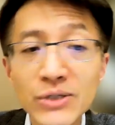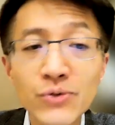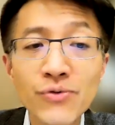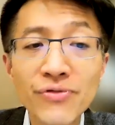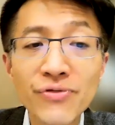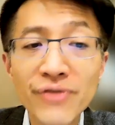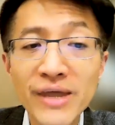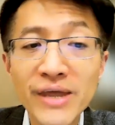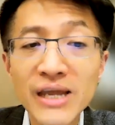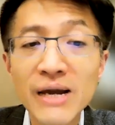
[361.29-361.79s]
to
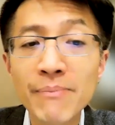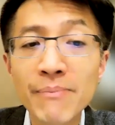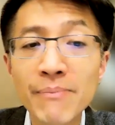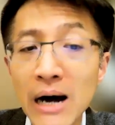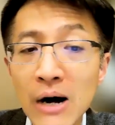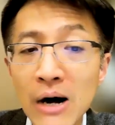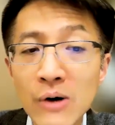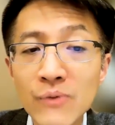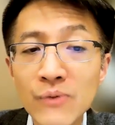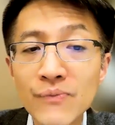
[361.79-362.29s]
think
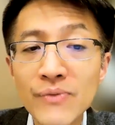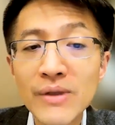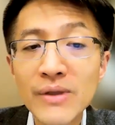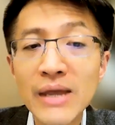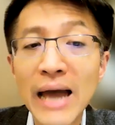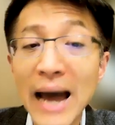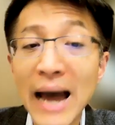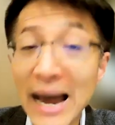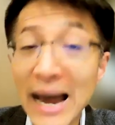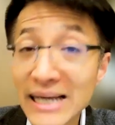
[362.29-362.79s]
about
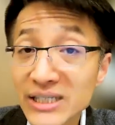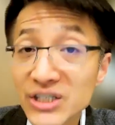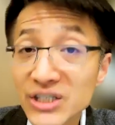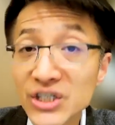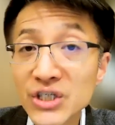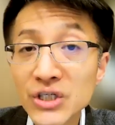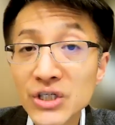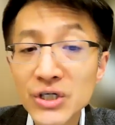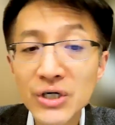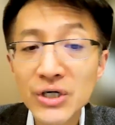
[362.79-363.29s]

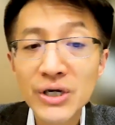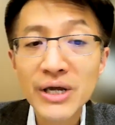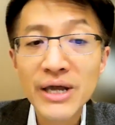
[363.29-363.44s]
IG